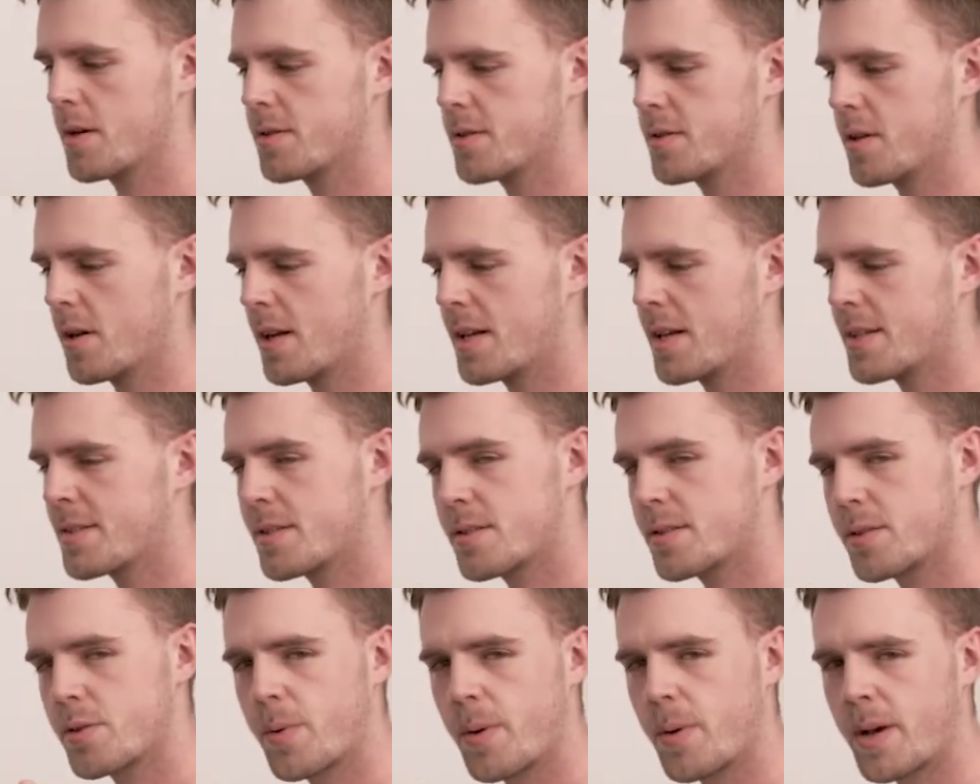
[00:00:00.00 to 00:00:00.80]
So
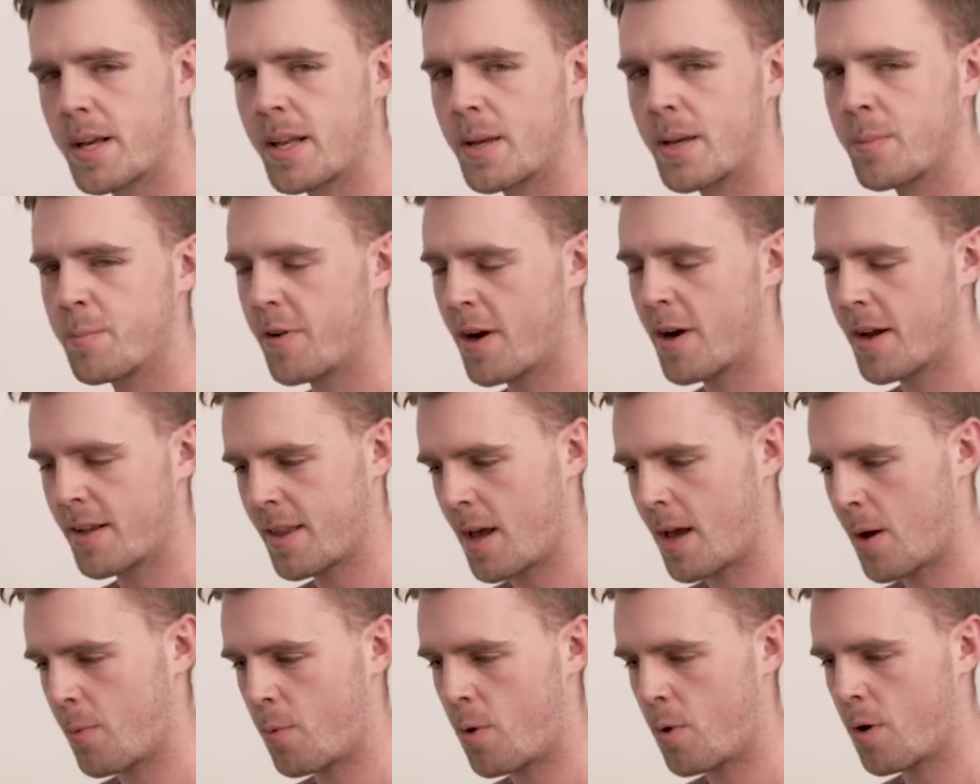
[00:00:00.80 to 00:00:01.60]
let's quickly break
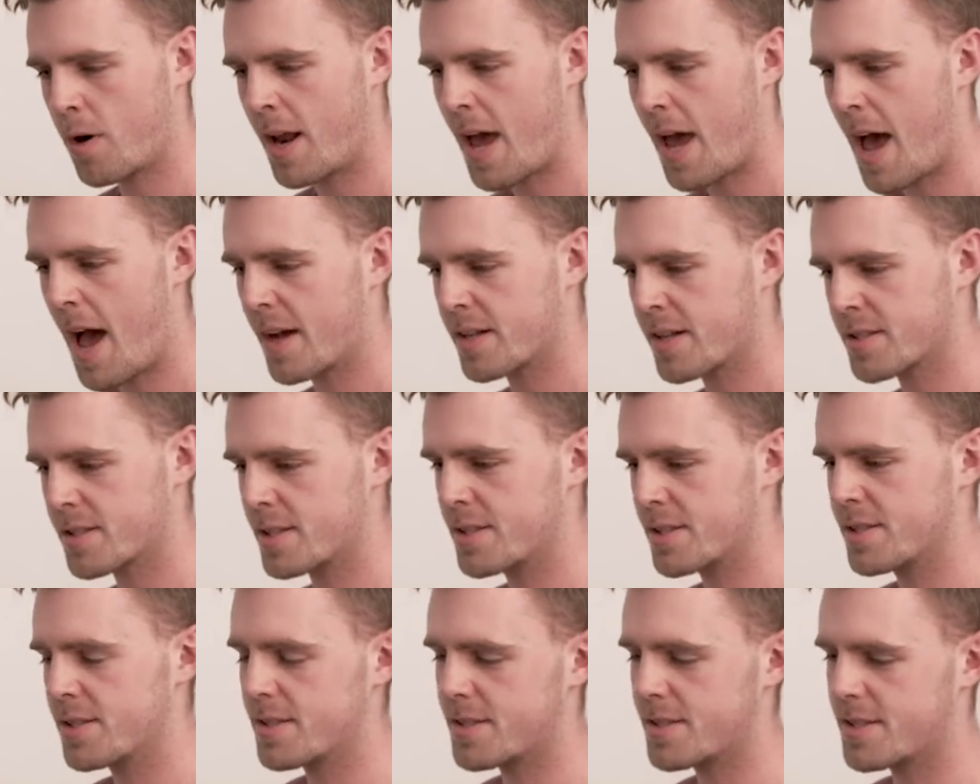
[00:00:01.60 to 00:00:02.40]
down what
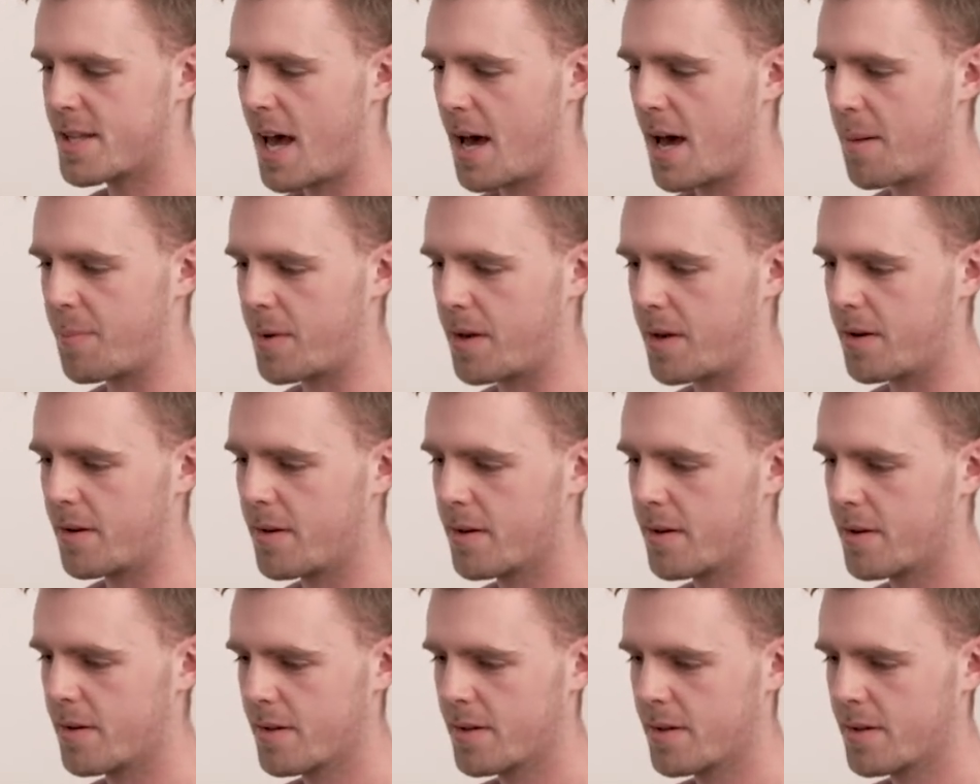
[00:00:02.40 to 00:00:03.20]
actually just
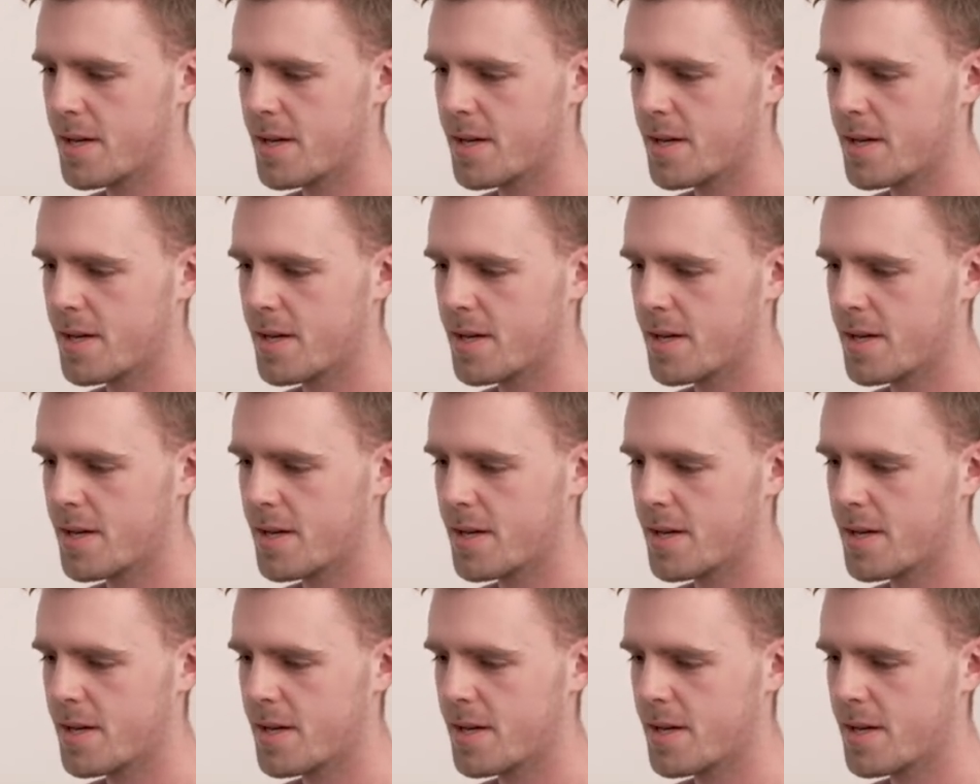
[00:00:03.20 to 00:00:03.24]
happened.